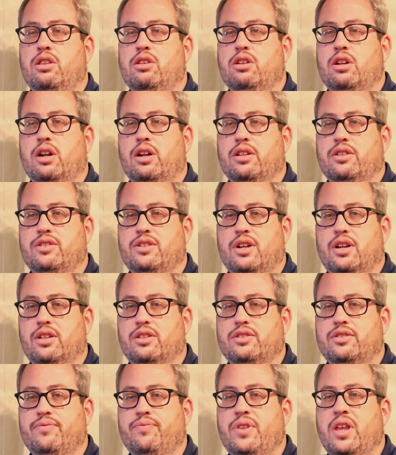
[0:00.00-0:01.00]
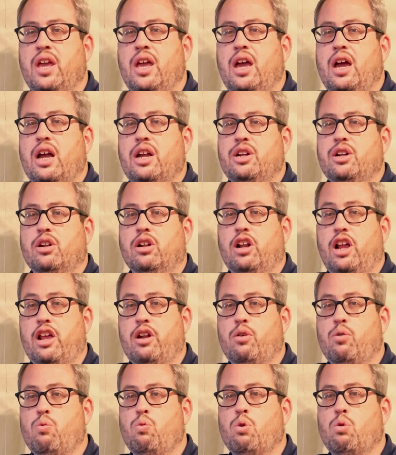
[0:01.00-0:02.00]
in the United States. A year
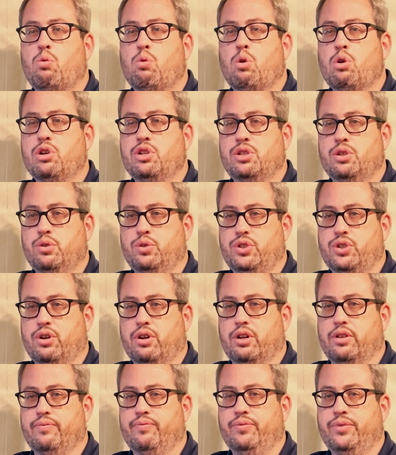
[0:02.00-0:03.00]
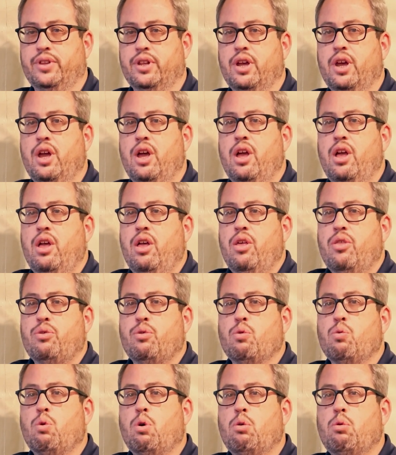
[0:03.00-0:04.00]
later, World War II started.
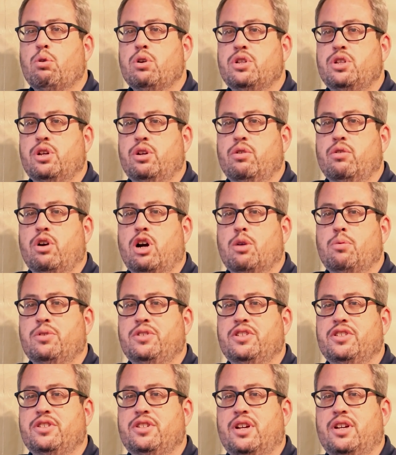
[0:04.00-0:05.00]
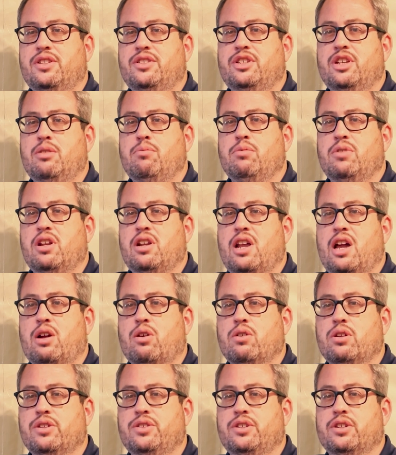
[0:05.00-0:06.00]
Through World War II, Armistice Day seemed
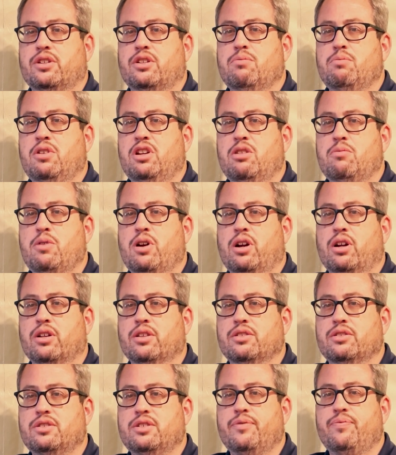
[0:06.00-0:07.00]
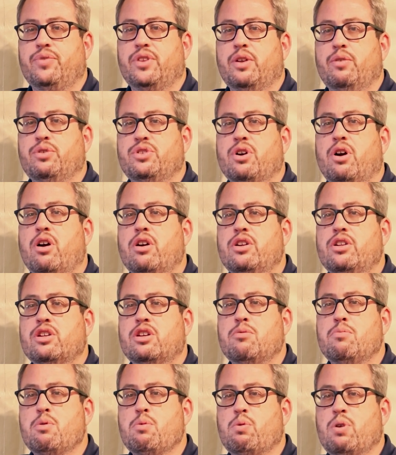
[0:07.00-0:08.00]
anachronistic to many Americans. It was hard to
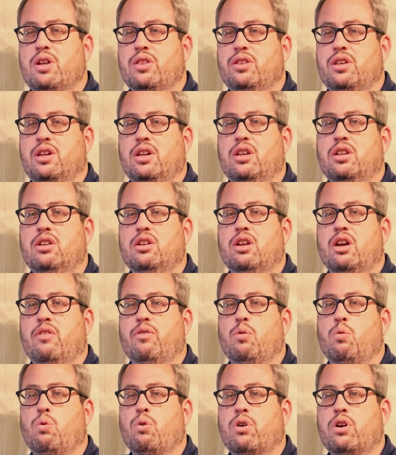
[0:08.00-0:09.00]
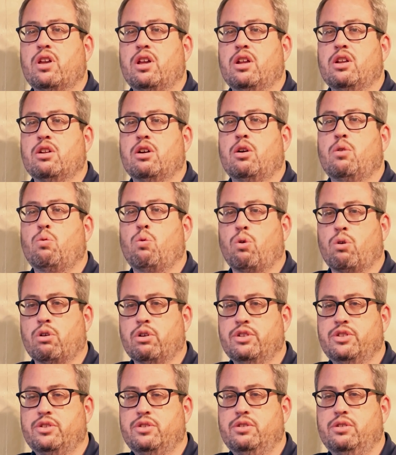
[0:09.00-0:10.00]
commemorate the end of the war to end all
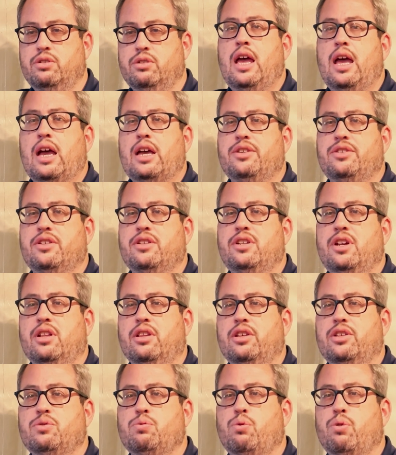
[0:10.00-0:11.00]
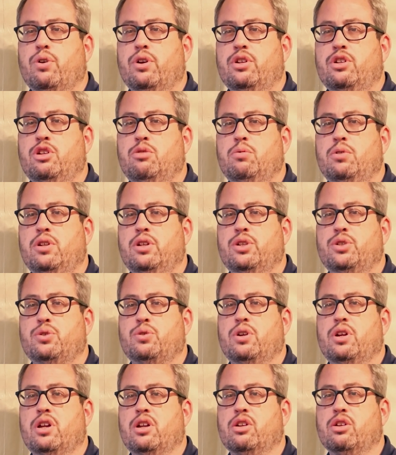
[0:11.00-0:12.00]
wars, as the deadliest war in human
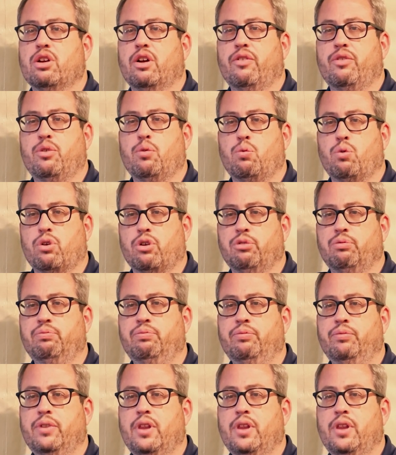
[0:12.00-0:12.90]
history engulfed the world.